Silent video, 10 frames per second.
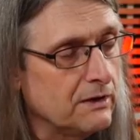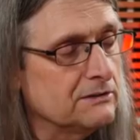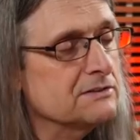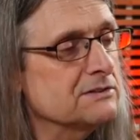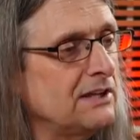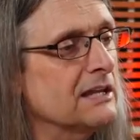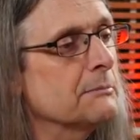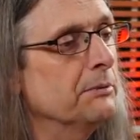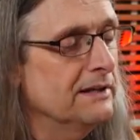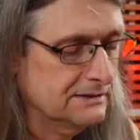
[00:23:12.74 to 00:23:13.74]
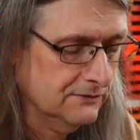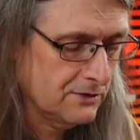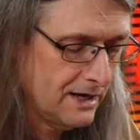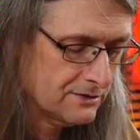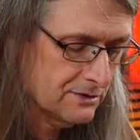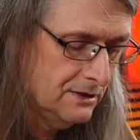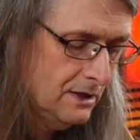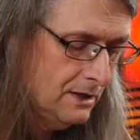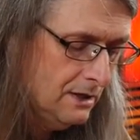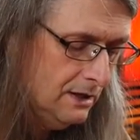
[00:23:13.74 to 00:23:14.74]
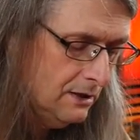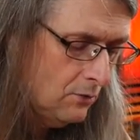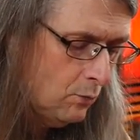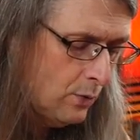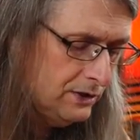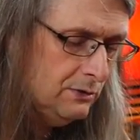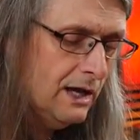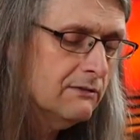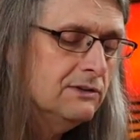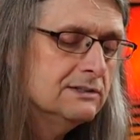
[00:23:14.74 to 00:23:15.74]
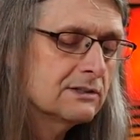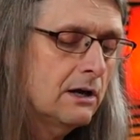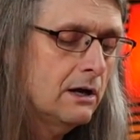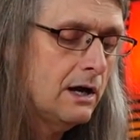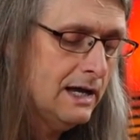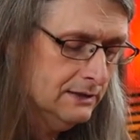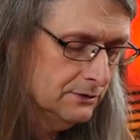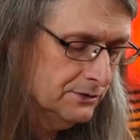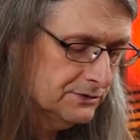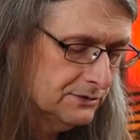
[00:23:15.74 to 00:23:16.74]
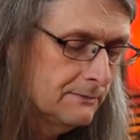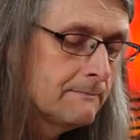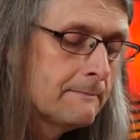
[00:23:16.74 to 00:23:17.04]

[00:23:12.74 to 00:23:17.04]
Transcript: it doesn't take the place of your action. When you have these idols,